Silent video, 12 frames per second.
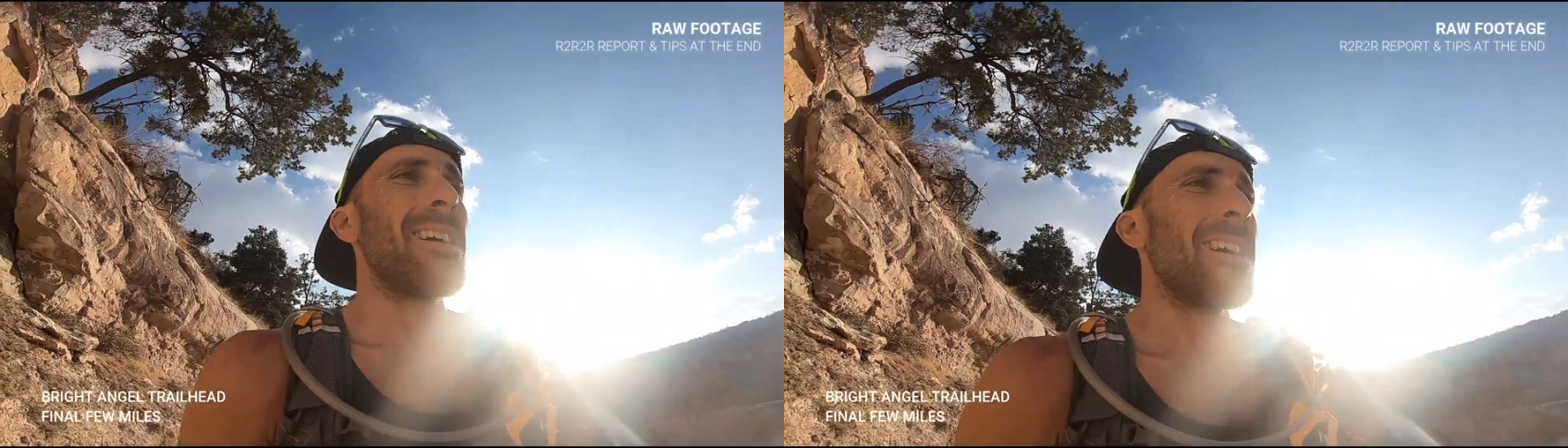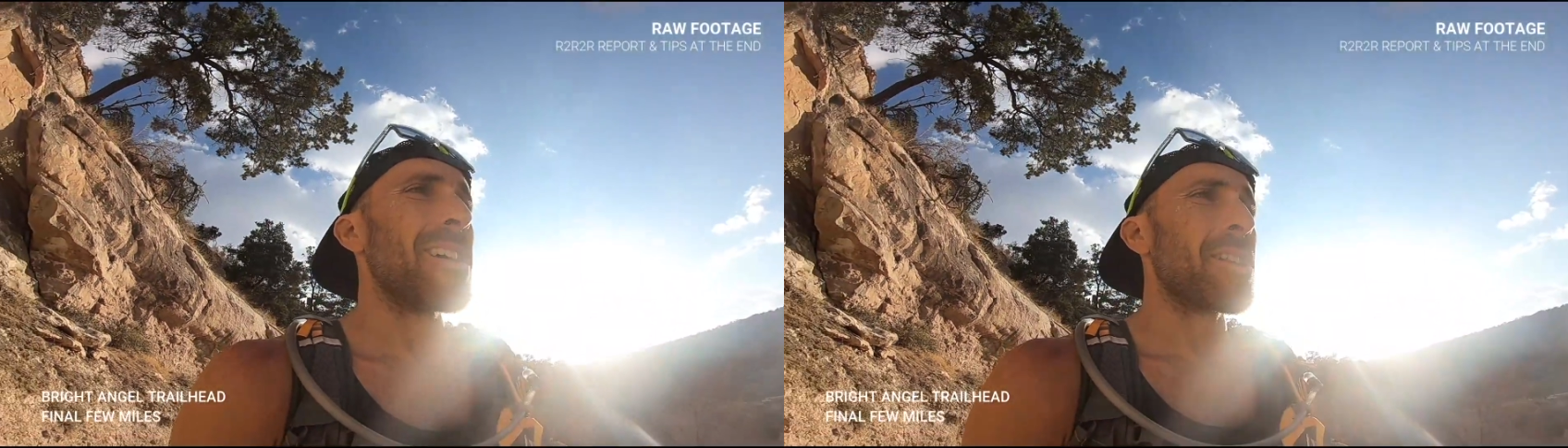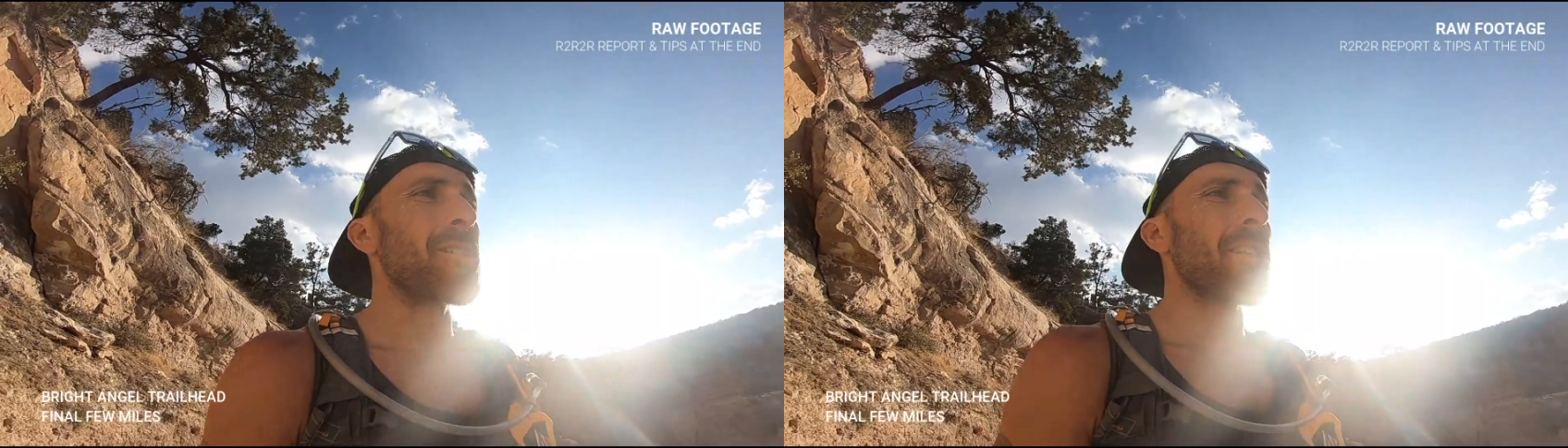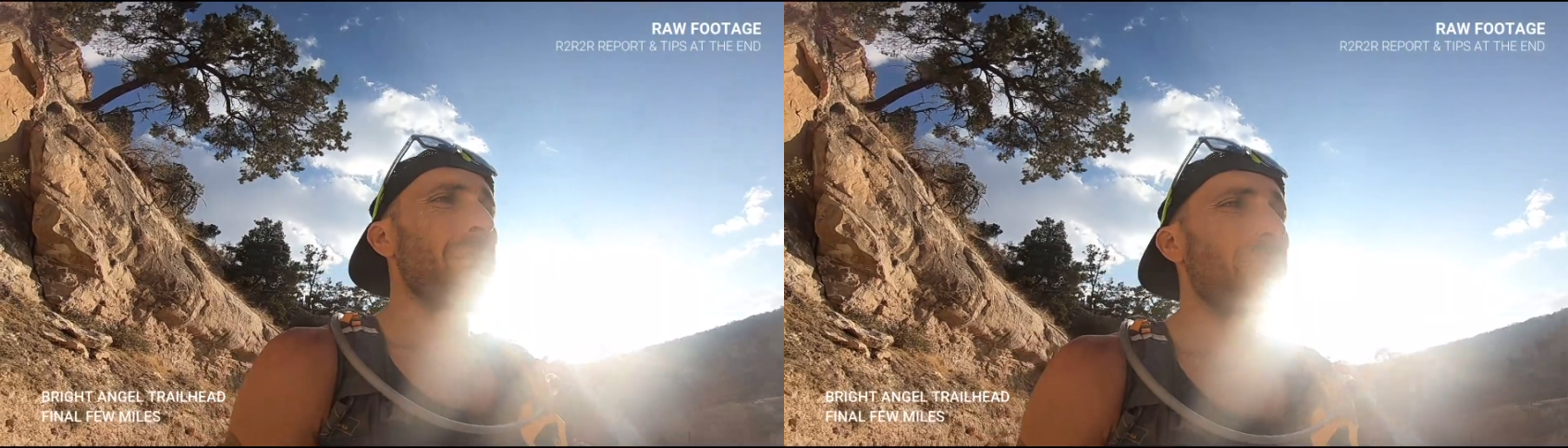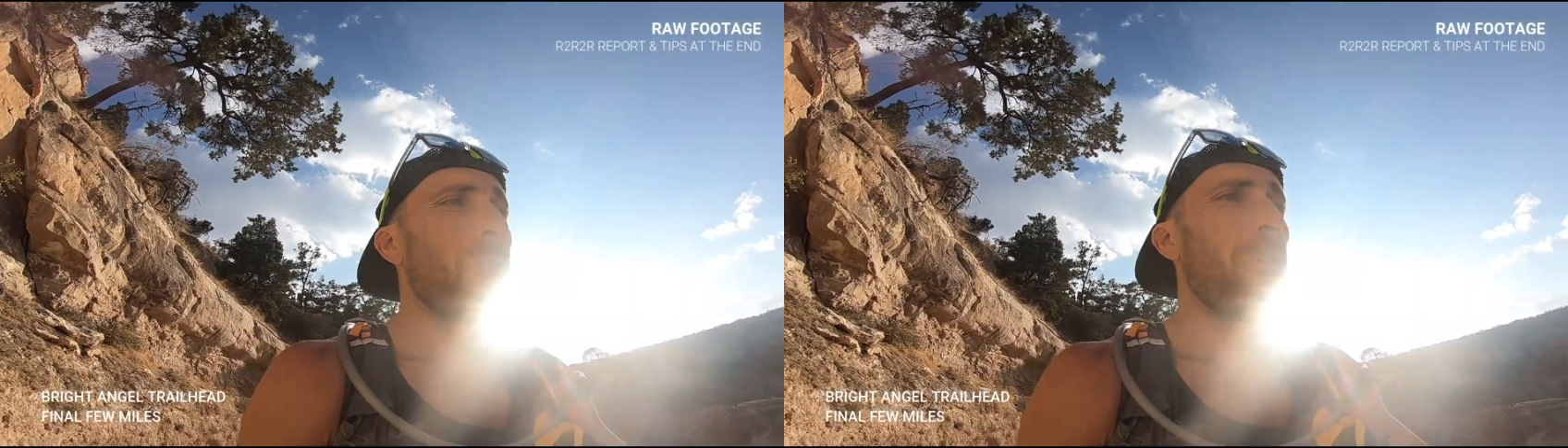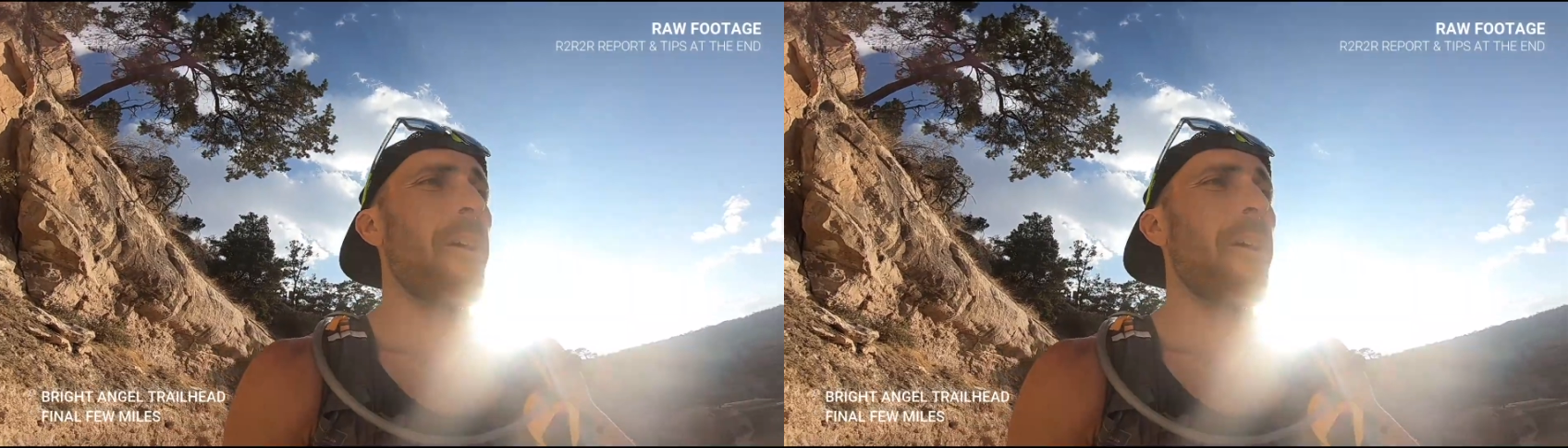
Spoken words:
I should have